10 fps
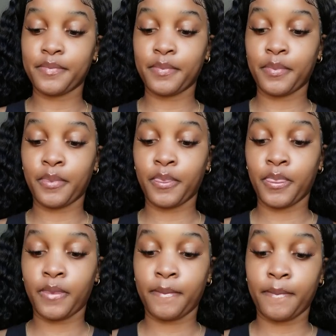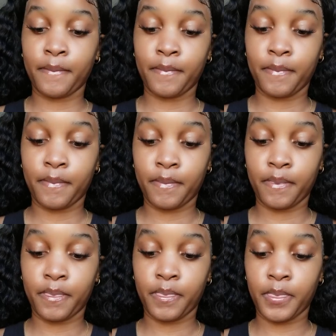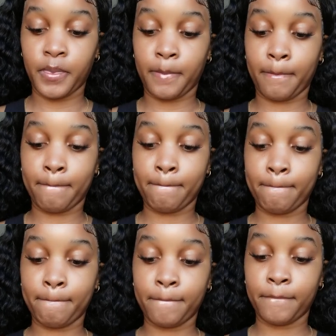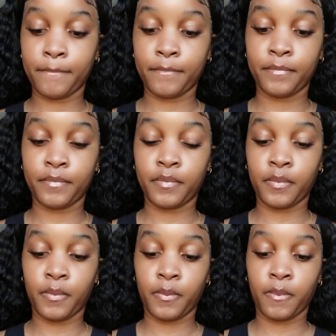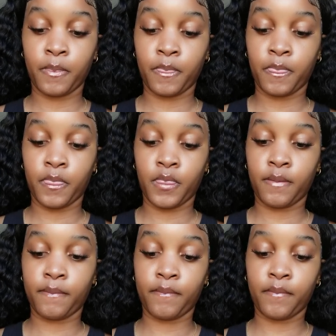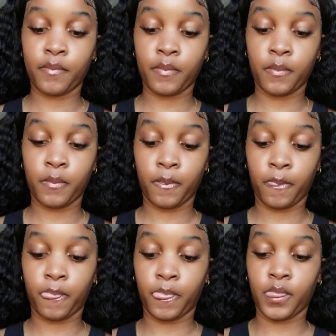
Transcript: (silence)